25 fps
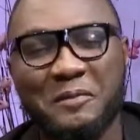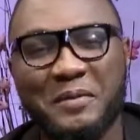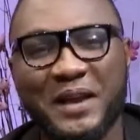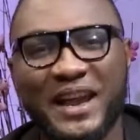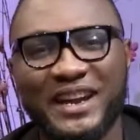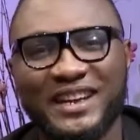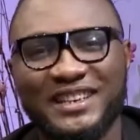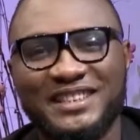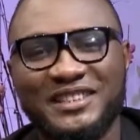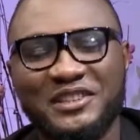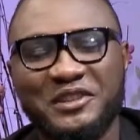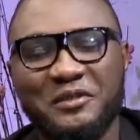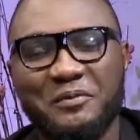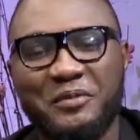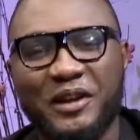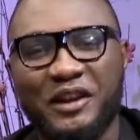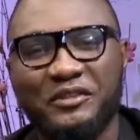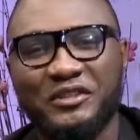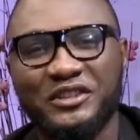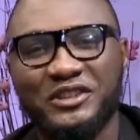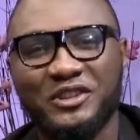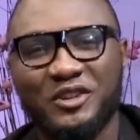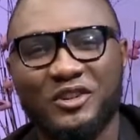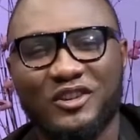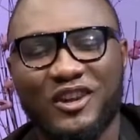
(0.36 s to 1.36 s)
back. It's the
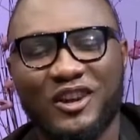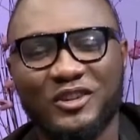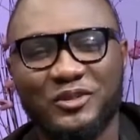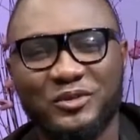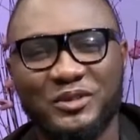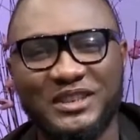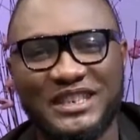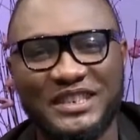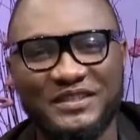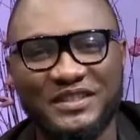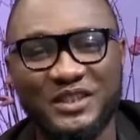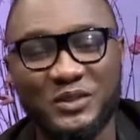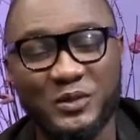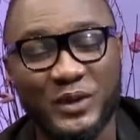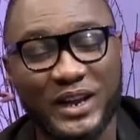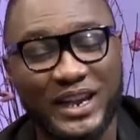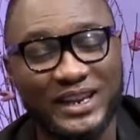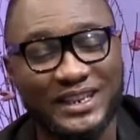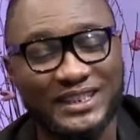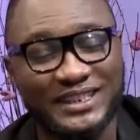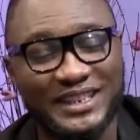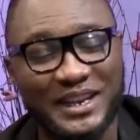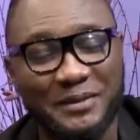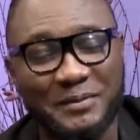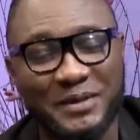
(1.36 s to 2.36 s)
Breakfast Show on Arsenal TV, where
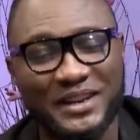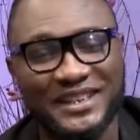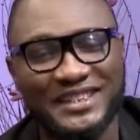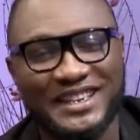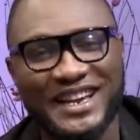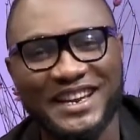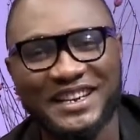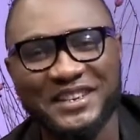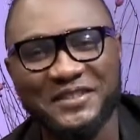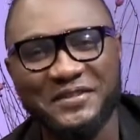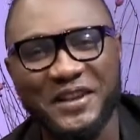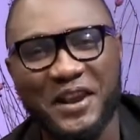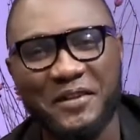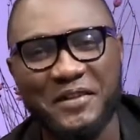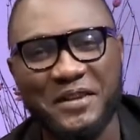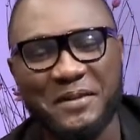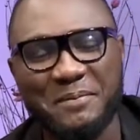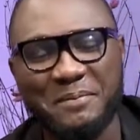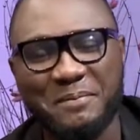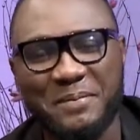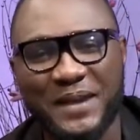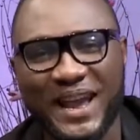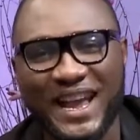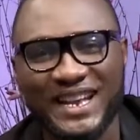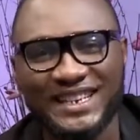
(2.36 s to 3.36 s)
entertainment is at its very
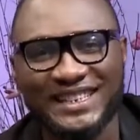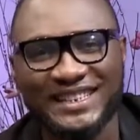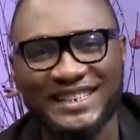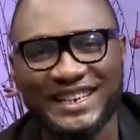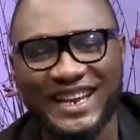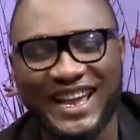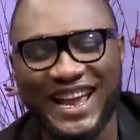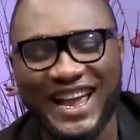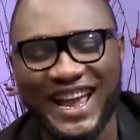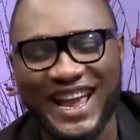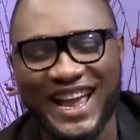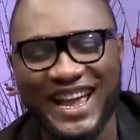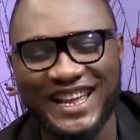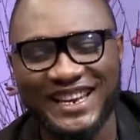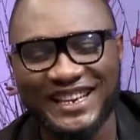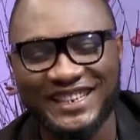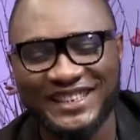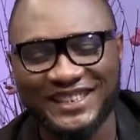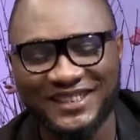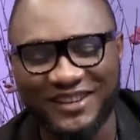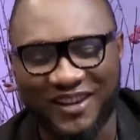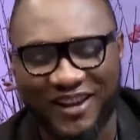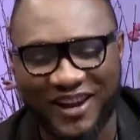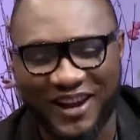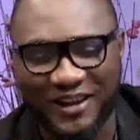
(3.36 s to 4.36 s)
best, and
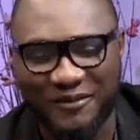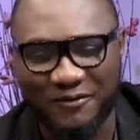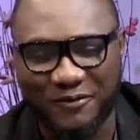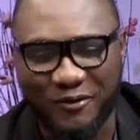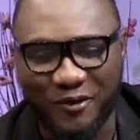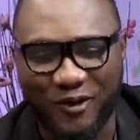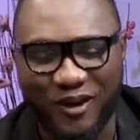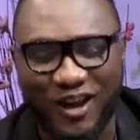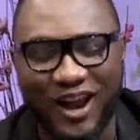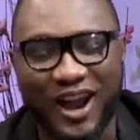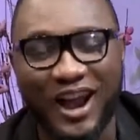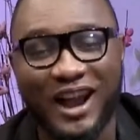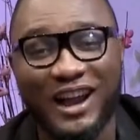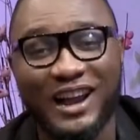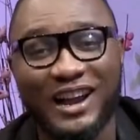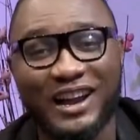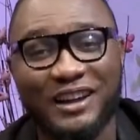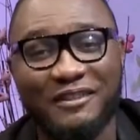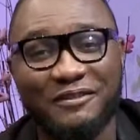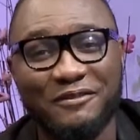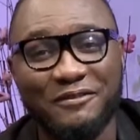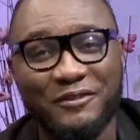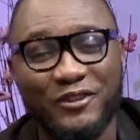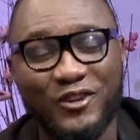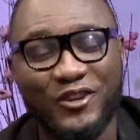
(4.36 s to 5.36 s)
it's time for our
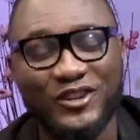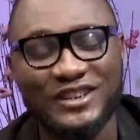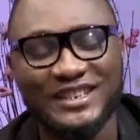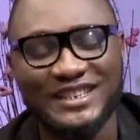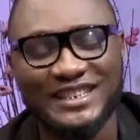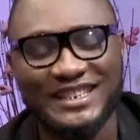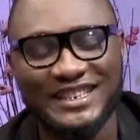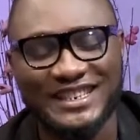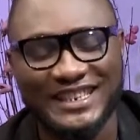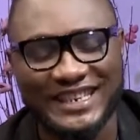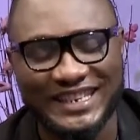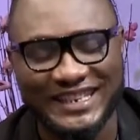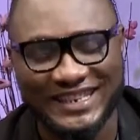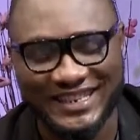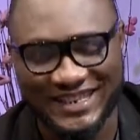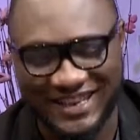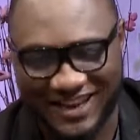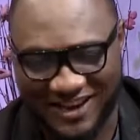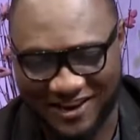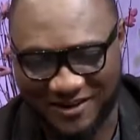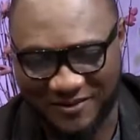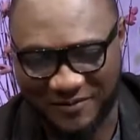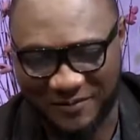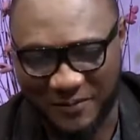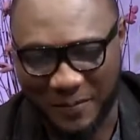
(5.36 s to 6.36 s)
first sit
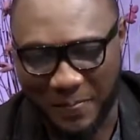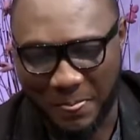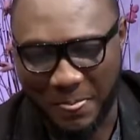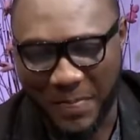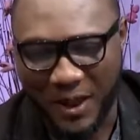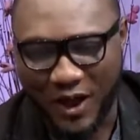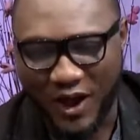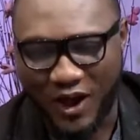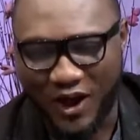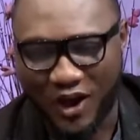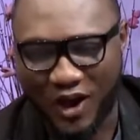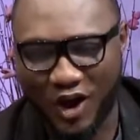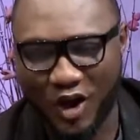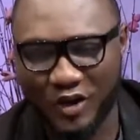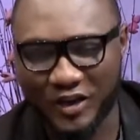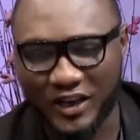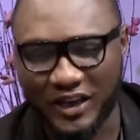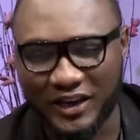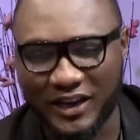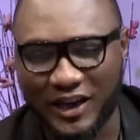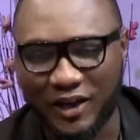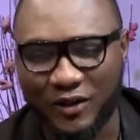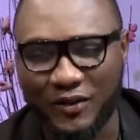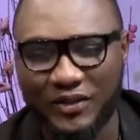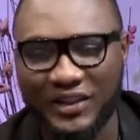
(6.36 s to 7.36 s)
down. Okay,
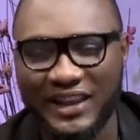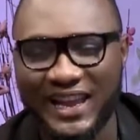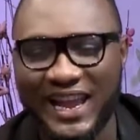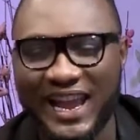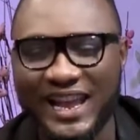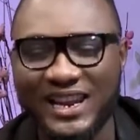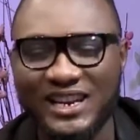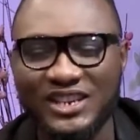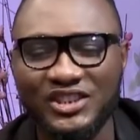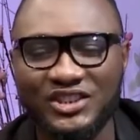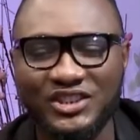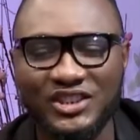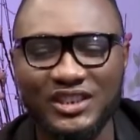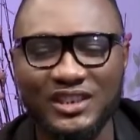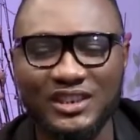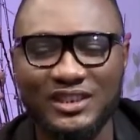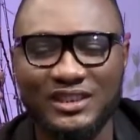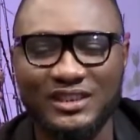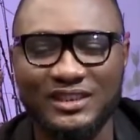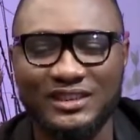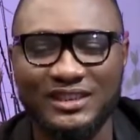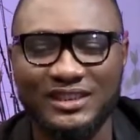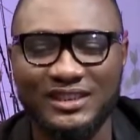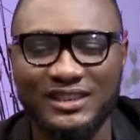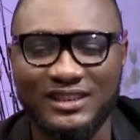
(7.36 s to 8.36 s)
now the energy
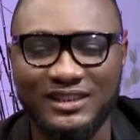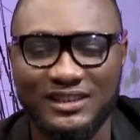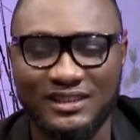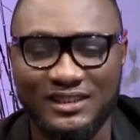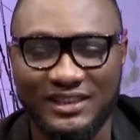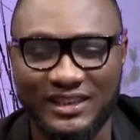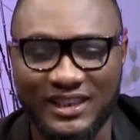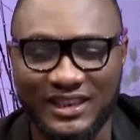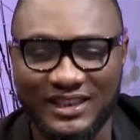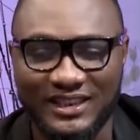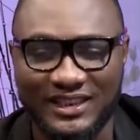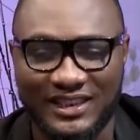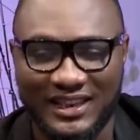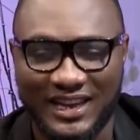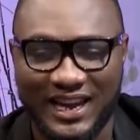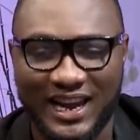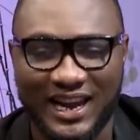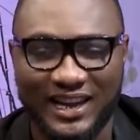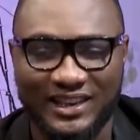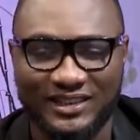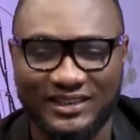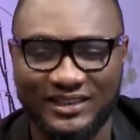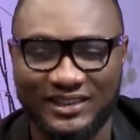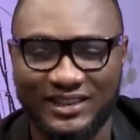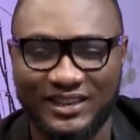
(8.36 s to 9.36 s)
this lady
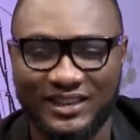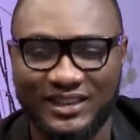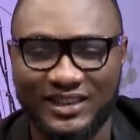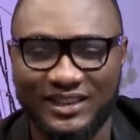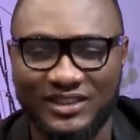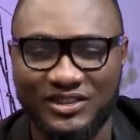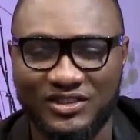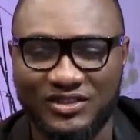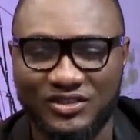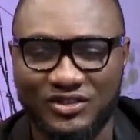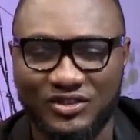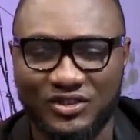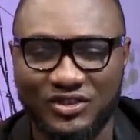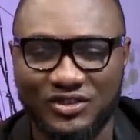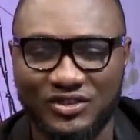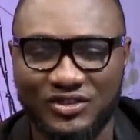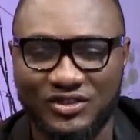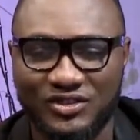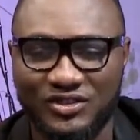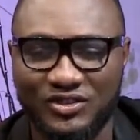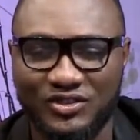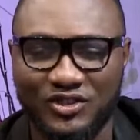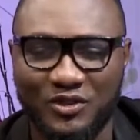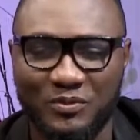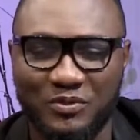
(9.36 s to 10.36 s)
has, eh, it's hmm.
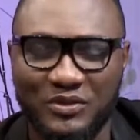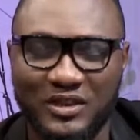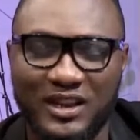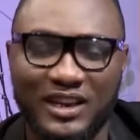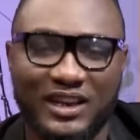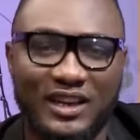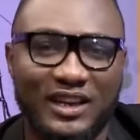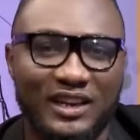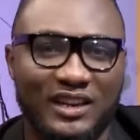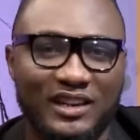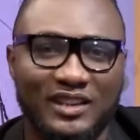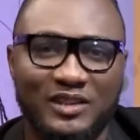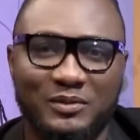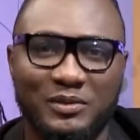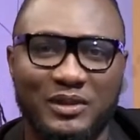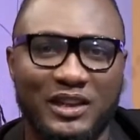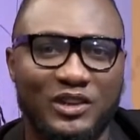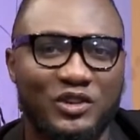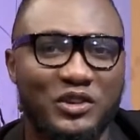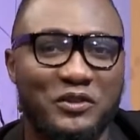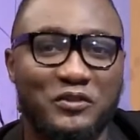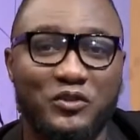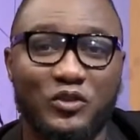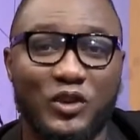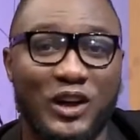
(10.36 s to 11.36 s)
just something I can't explain. I
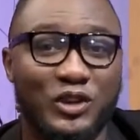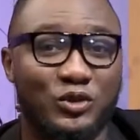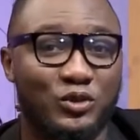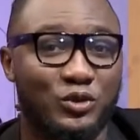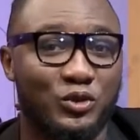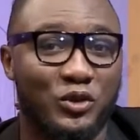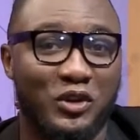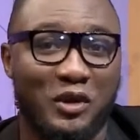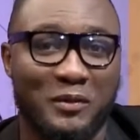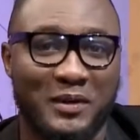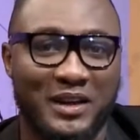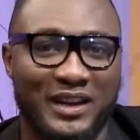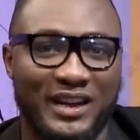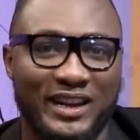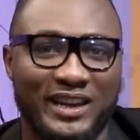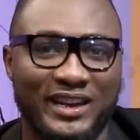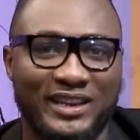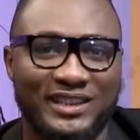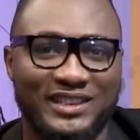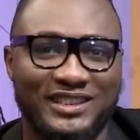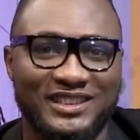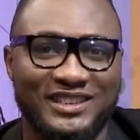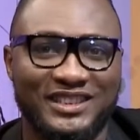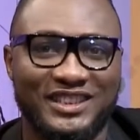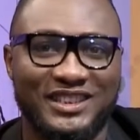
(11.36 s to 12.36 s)
don't even know how to talk about her
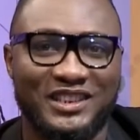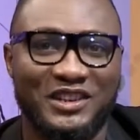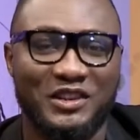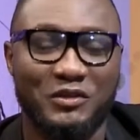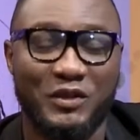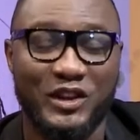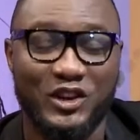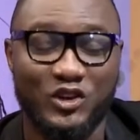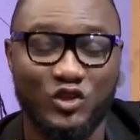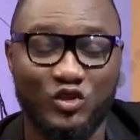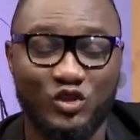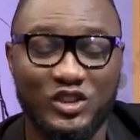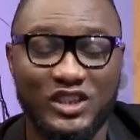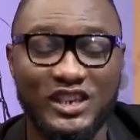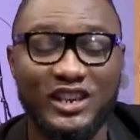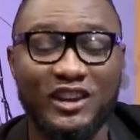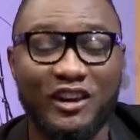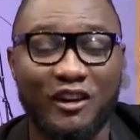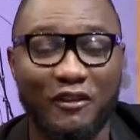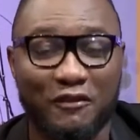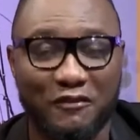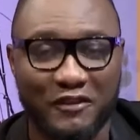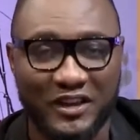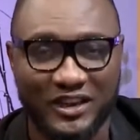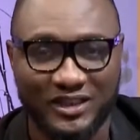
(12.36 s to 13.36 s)
energy. When you see
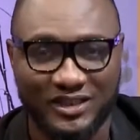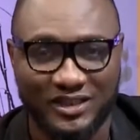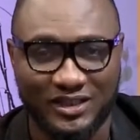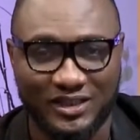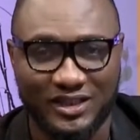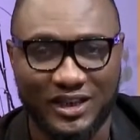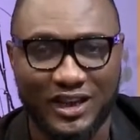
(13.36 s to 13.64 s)
her face,